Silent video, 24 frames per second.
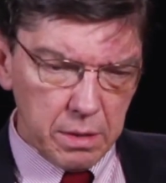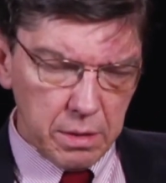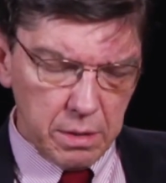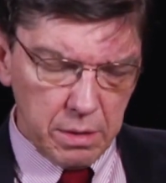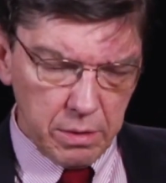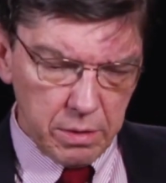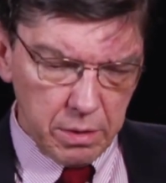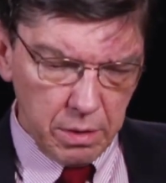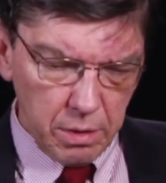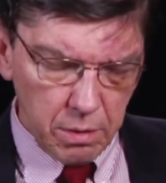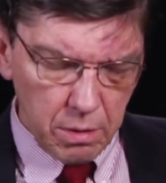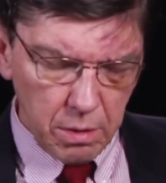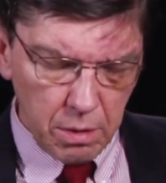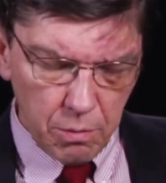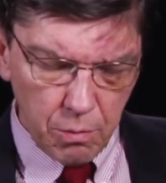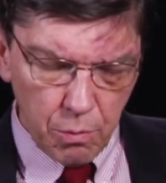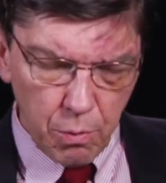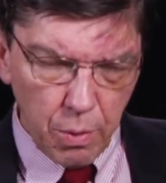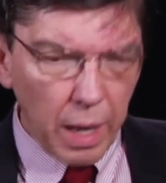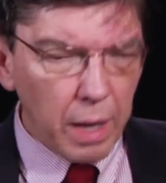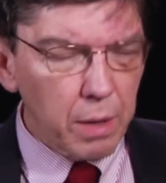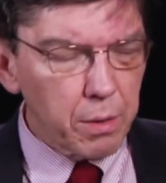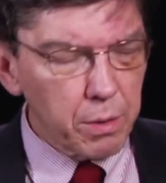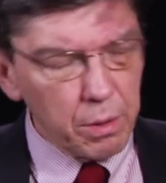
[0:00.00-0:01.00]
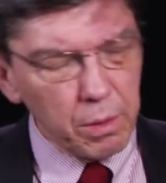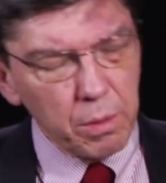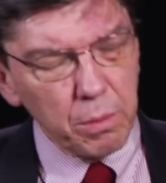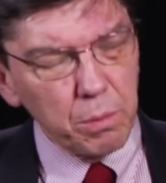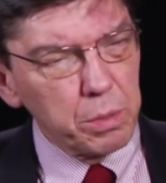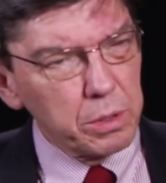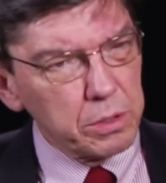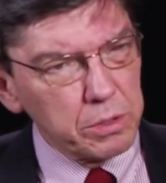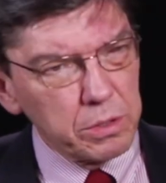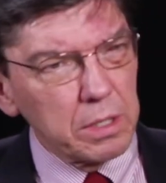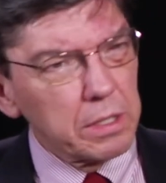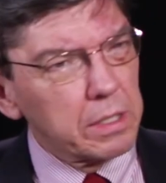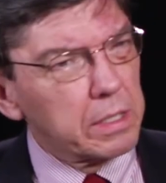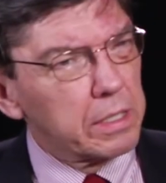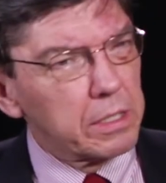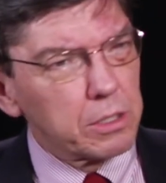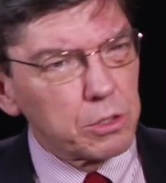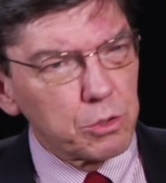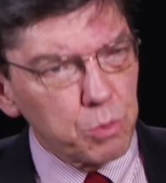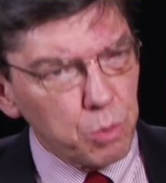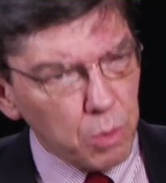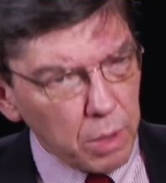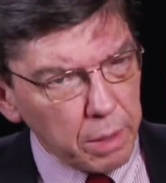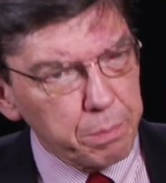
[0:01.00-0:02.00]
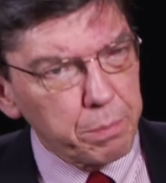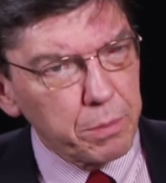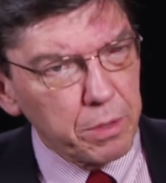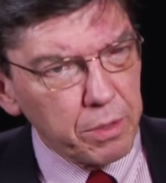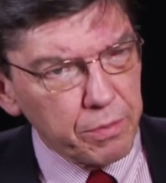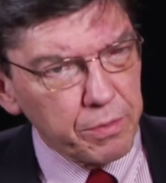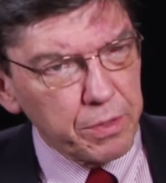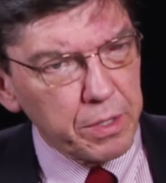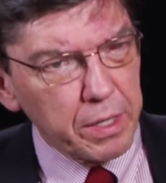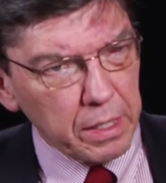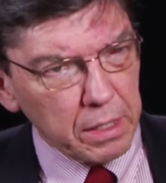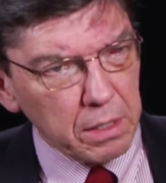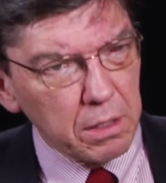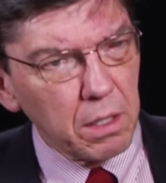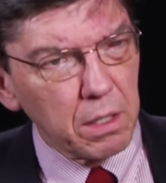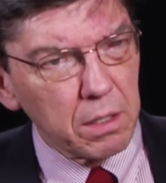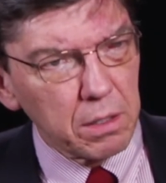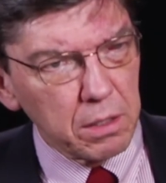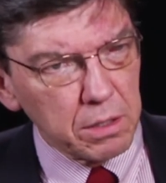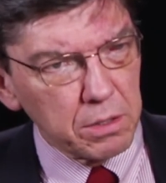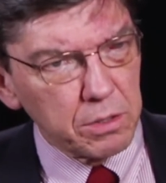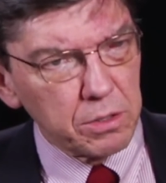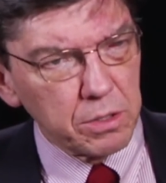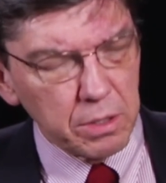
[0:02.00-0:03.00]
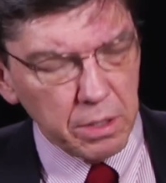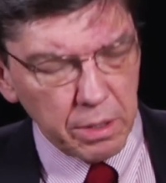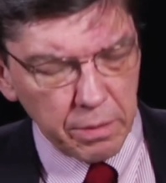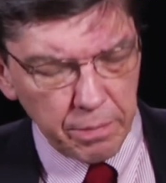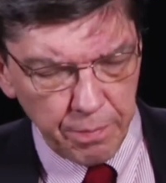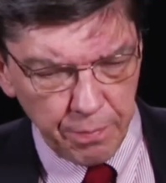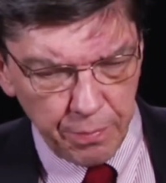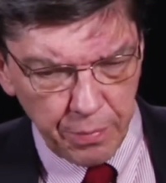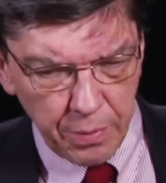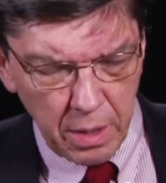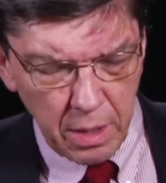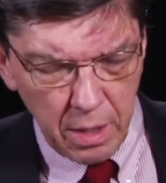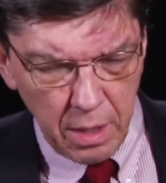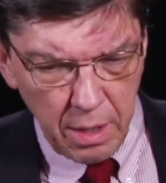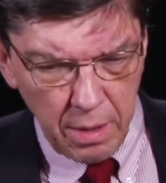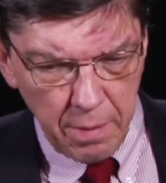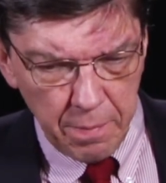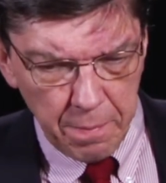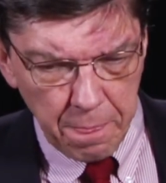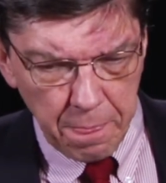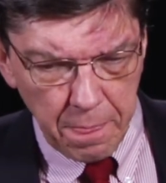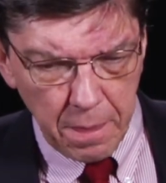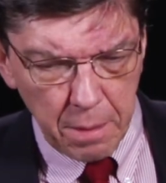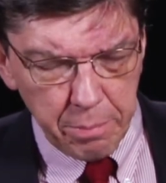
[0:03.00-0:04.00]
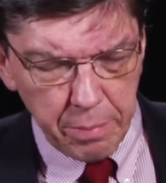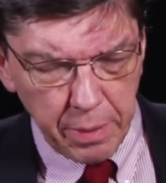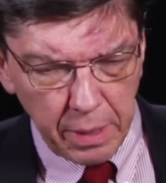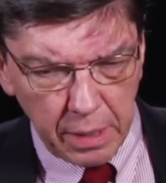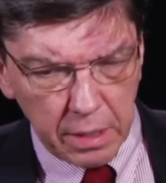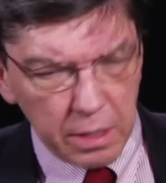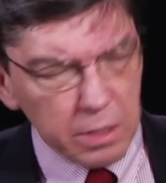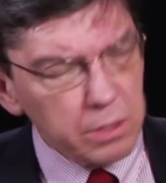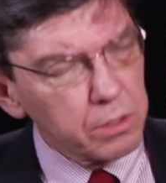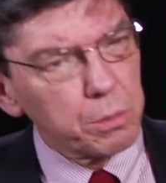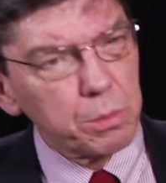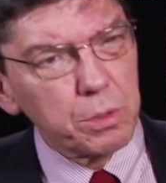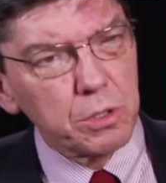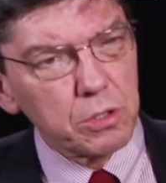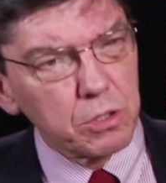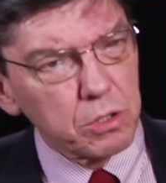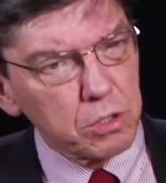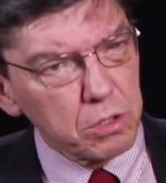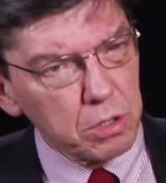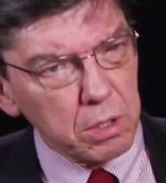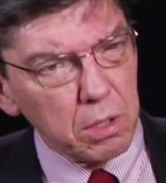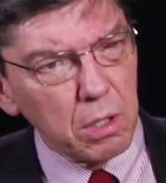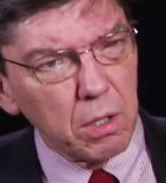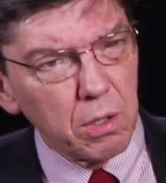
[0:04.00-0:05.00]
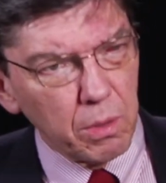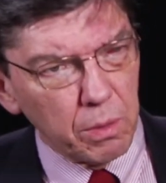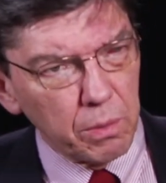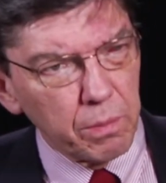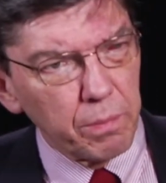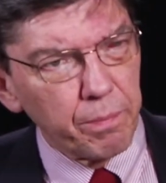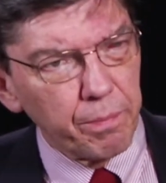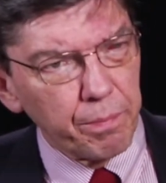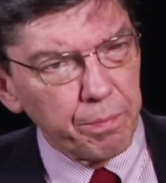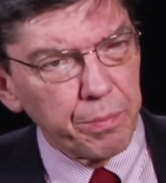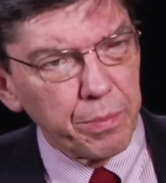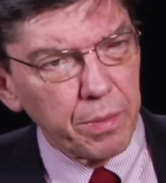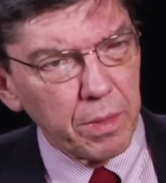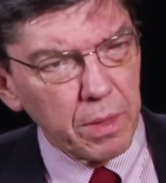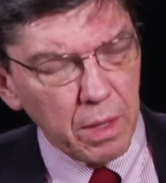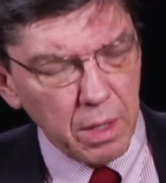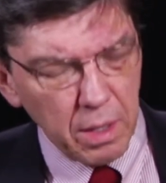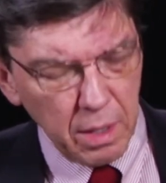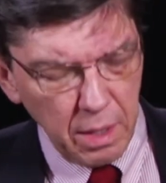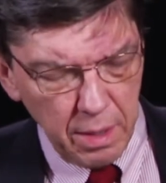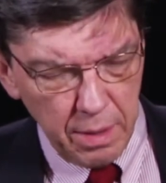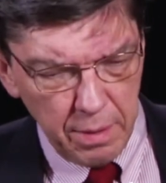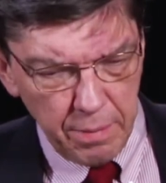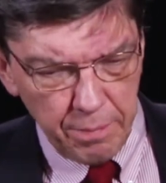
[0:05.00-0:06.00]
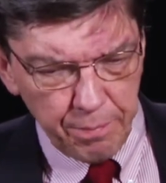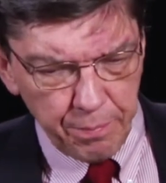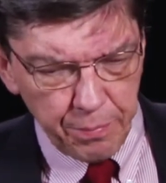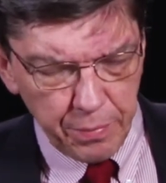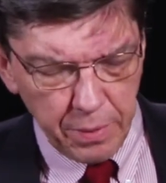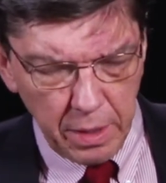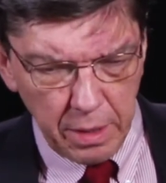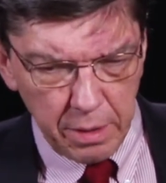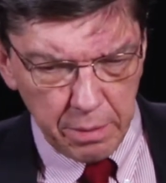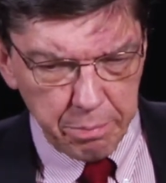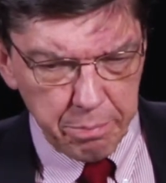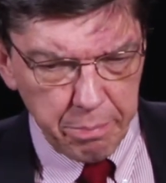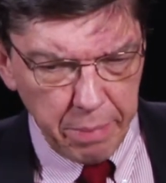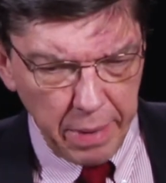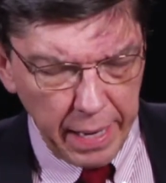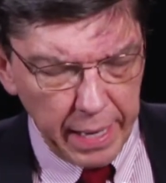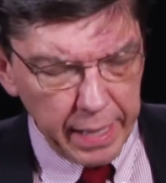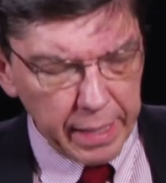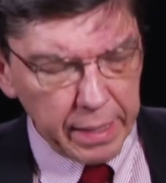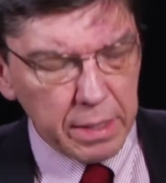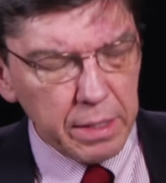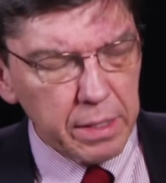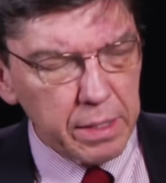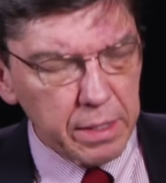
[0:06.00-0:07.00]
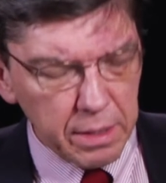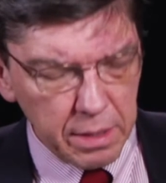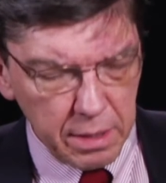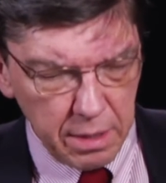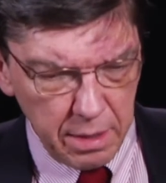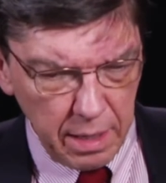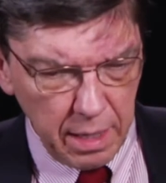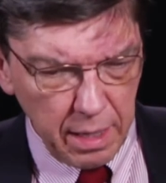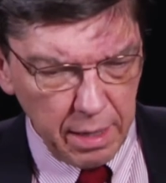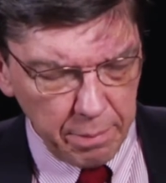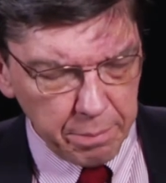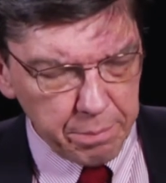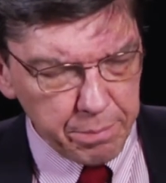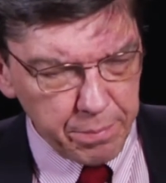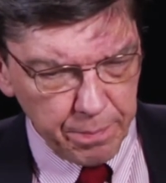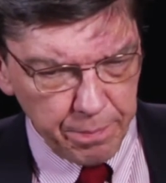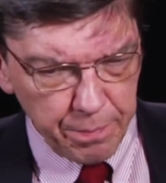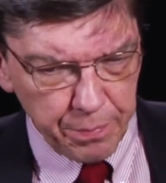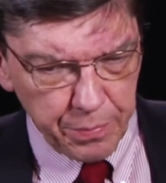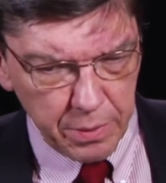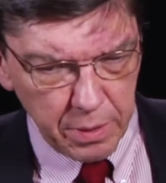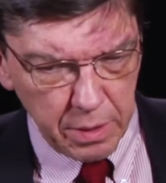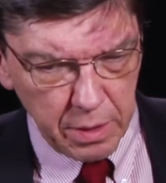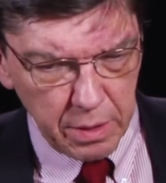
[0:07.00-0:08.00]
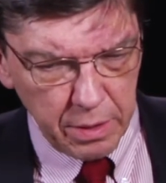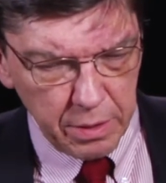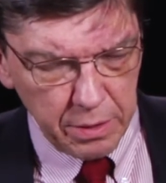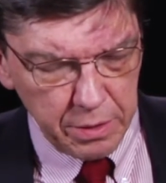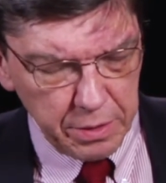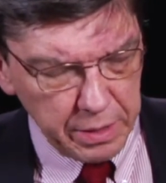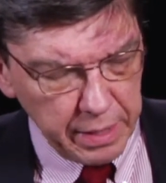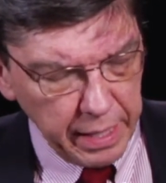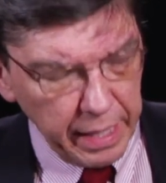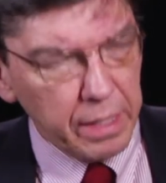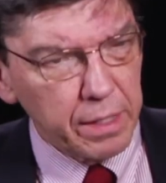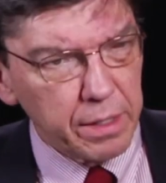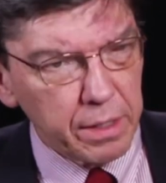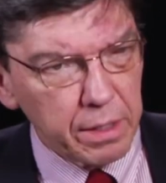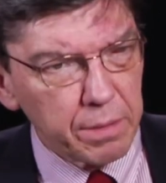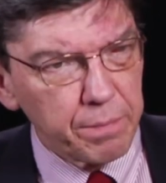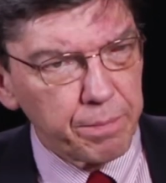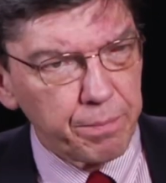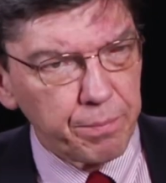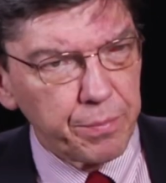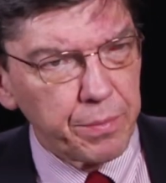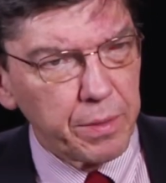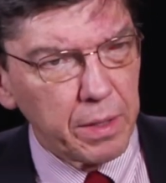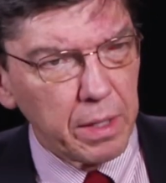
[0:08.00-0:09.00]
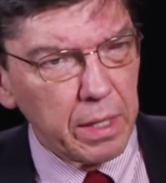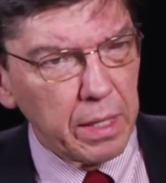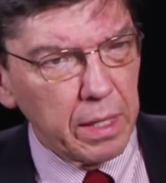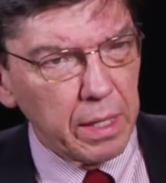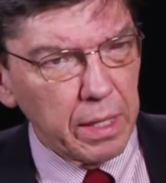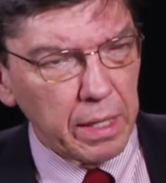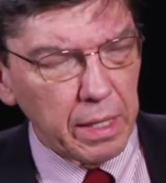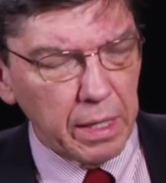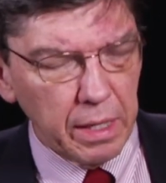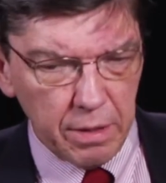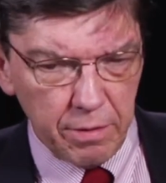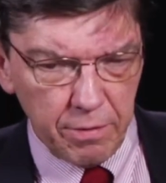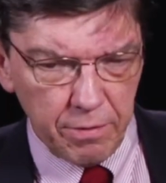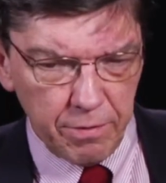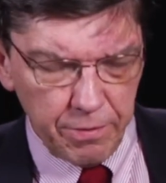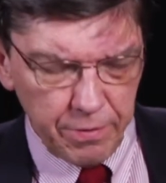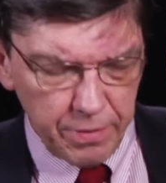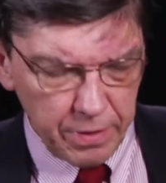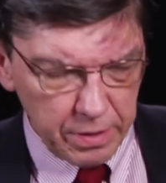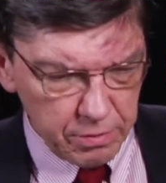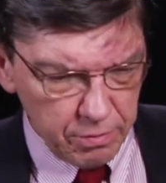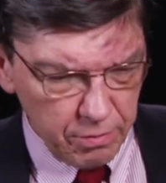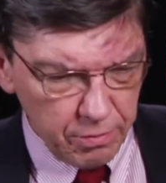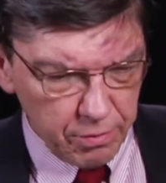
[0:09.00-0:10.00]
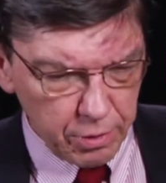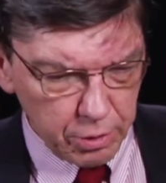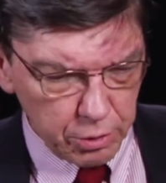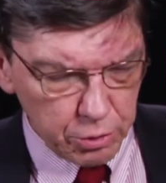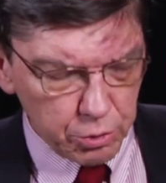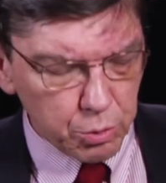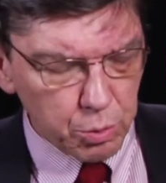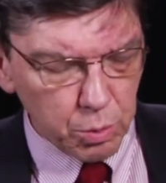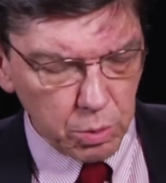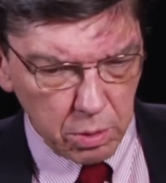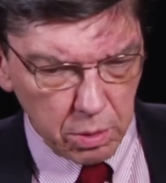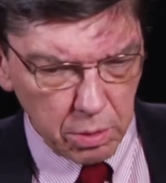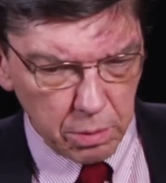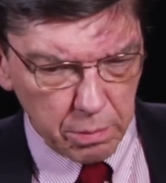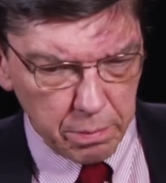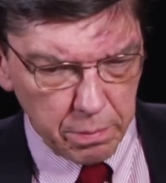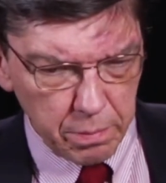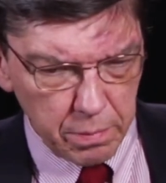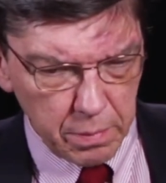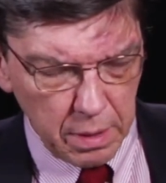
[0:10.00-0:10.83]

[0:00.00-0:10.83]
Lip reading: the router was a disruptive technology because it was slow. It packeted up data in virtual